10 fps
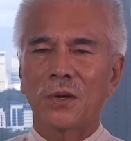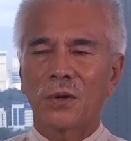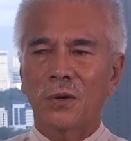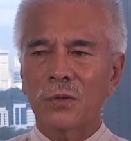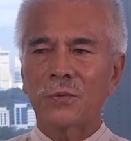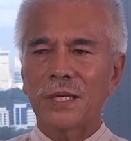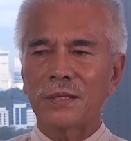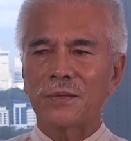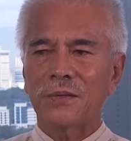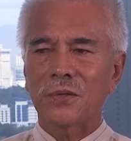All we
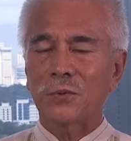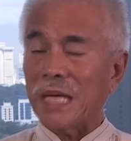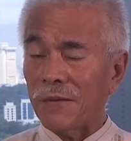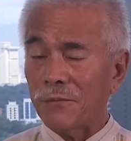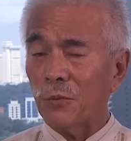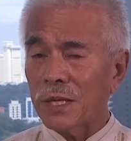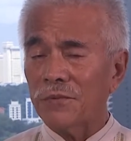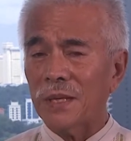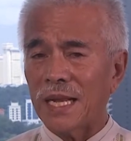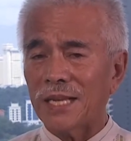need to do, we have one of
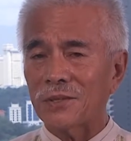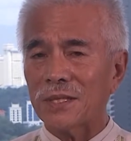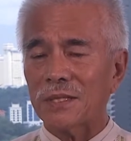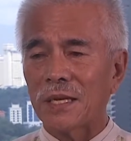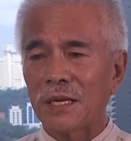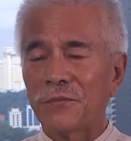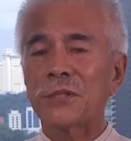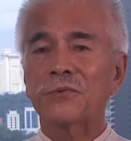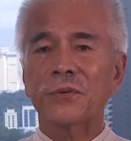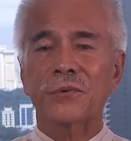the largest
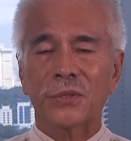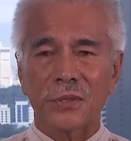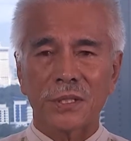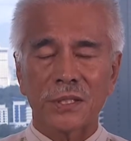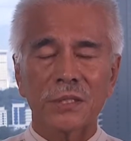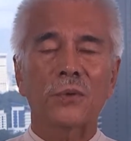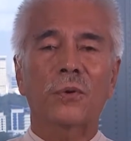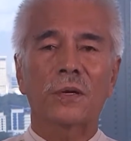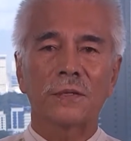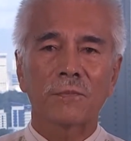fishery resources in the
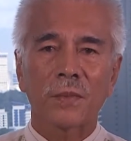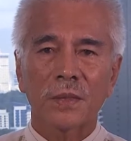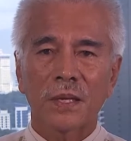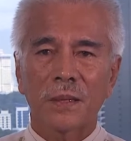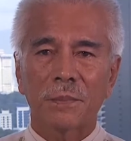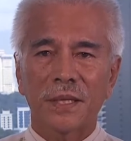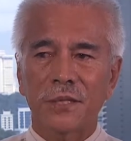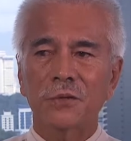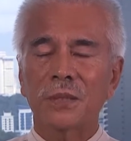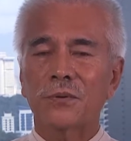world. But the
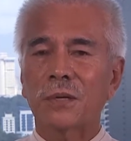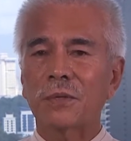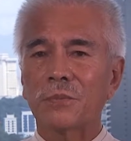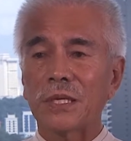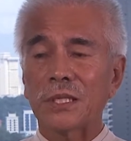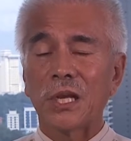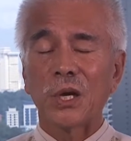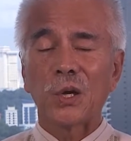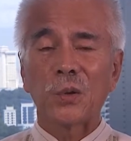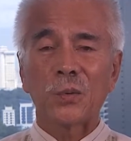only problem is,
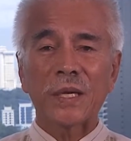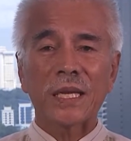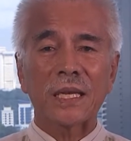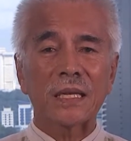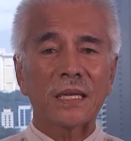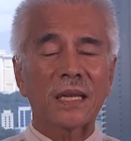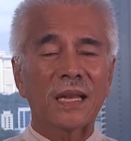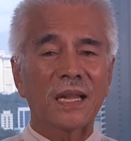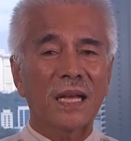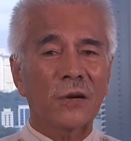we get
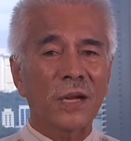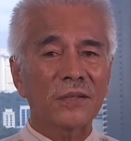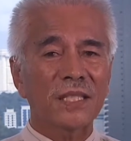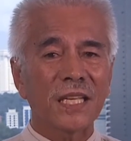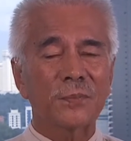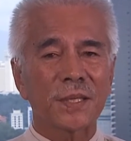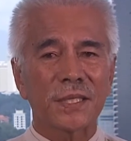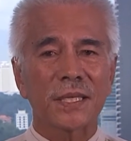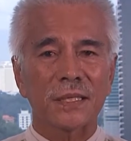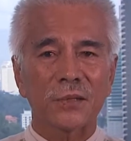around
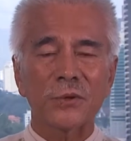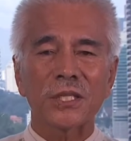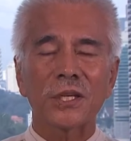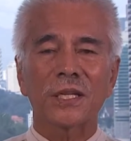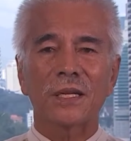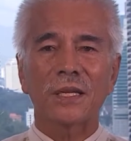10% return